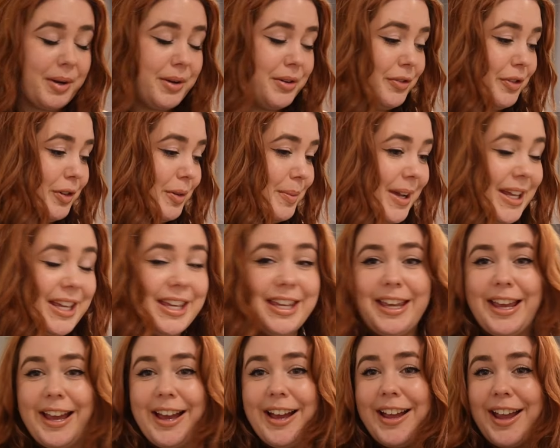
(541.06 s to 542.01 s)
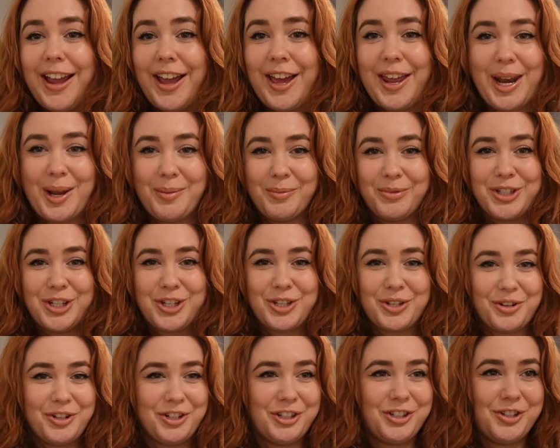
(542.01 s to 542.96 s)
From IKEA and I'm just
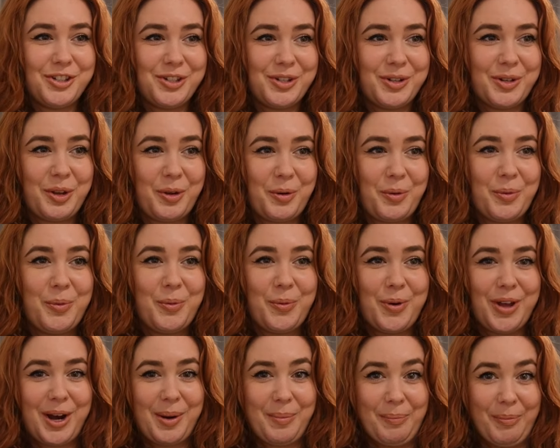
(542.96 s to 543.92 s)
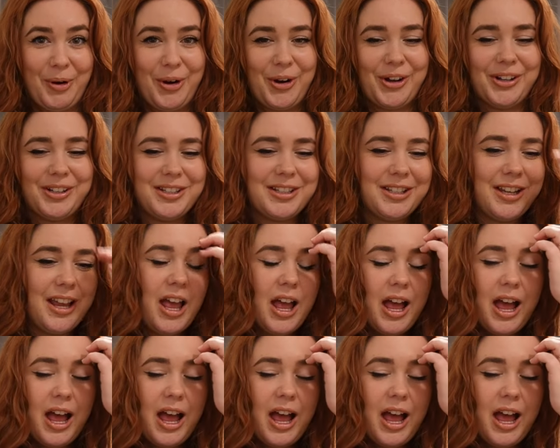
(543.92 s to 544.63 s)
going to show you what I bought.